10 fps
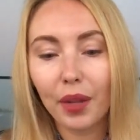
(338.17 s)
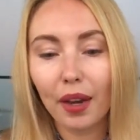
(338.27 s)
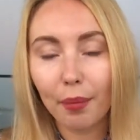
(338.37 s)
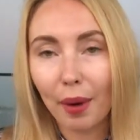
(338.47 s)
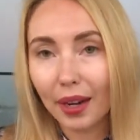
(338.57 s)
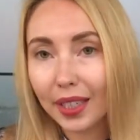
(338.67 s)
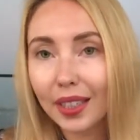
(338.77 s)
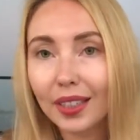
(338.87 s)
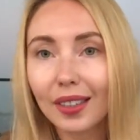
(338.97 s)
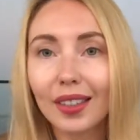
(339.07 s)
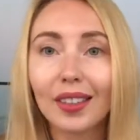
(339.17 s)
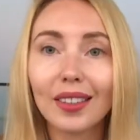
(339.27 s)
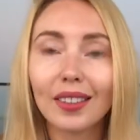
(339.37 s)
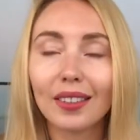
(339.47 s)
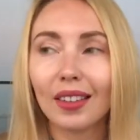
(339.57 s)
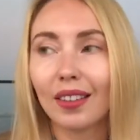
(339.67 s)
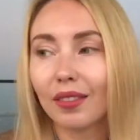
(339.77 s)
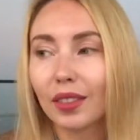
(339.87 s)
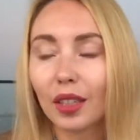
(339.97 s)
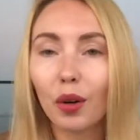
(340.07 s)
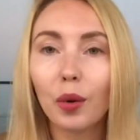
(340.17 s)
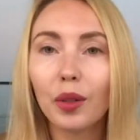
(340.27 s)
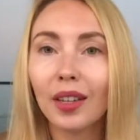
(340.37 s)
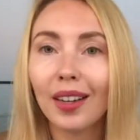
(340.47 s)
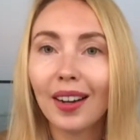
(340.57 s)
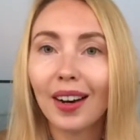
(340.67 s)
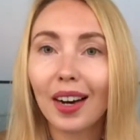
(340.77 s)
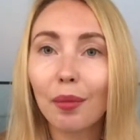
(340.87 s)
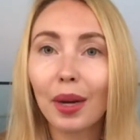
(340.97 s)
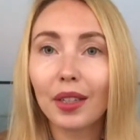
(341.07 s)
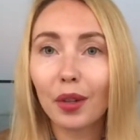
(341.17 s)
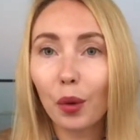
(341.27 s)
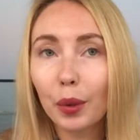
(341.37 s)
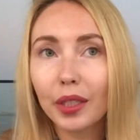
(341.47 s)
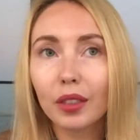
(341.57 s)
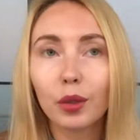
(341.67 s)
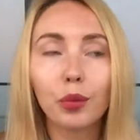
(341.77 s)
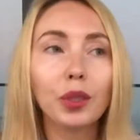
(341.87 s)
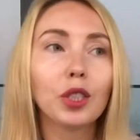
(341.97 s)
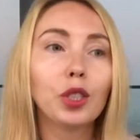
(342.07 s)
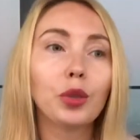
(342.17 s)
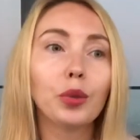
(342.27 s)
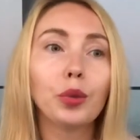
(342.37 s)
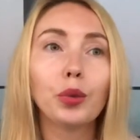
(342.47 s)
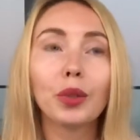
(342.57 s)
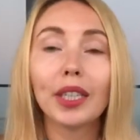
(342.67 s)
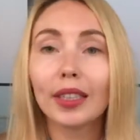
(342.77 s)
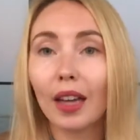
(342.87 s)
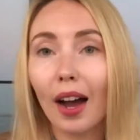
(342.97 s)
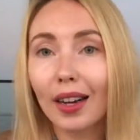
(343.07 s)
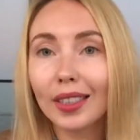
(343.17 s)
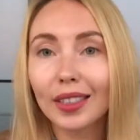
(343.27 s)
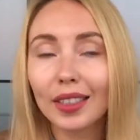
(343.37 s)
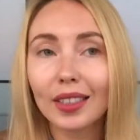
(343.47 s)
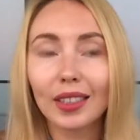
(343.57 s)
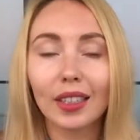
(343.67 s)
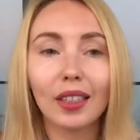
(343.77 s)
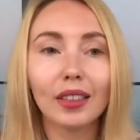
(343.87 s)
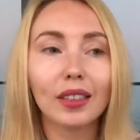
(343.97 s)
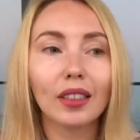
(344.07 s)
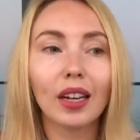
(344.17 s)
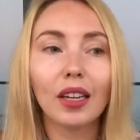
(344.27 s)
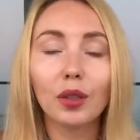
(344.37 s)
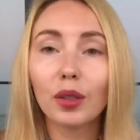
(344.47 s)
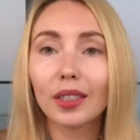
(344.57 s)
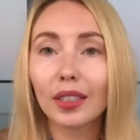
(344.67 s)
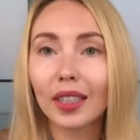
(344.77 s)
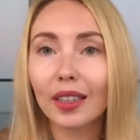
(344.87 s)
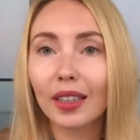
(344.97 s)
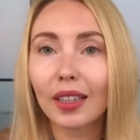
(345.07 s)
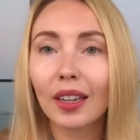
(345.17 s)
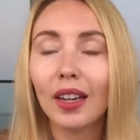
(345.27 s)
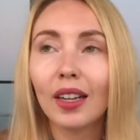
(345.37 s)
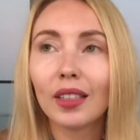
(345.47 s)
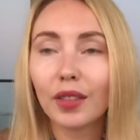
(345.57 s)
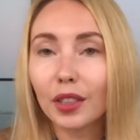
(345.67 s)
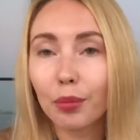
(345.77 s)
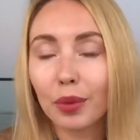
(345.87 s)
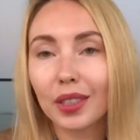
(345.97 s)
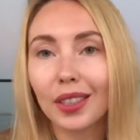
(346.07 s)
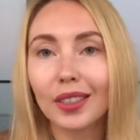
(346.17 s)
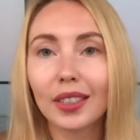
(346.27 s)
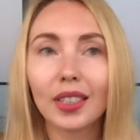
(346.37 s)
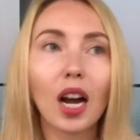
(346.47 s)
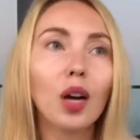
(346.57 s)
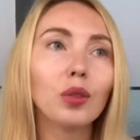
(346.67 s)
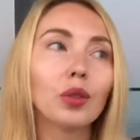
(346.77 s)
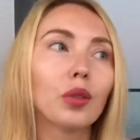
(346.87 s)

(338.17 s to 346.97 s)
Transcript: Armani, the whole Armani hotel, to which you get access, and you also get like 20% discount